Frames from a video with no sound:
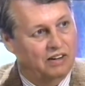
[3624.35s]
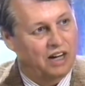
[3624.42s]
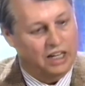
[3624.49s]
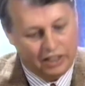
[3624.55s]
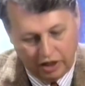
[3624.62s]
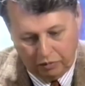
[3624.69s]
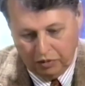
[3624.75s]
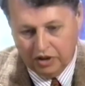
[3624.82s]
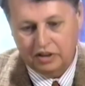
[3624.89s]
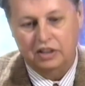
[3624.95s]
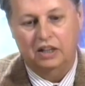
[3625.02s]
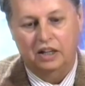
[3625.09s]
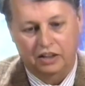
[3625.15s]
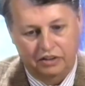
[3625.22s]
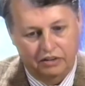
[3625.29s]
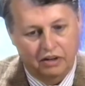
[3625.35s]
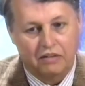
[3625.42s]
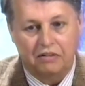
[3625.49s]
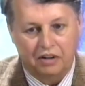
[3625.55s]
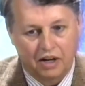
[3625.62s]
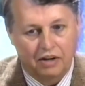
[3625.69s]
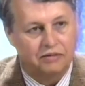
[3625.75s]
And they work together
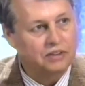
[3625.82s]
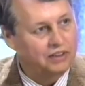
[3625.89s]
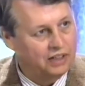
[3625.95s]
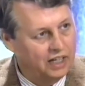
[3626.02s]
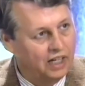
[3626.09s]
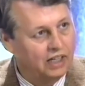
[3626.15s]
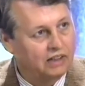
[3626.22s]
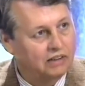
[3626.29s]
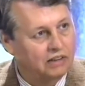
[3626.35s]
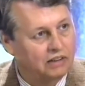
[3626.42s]
ever after that.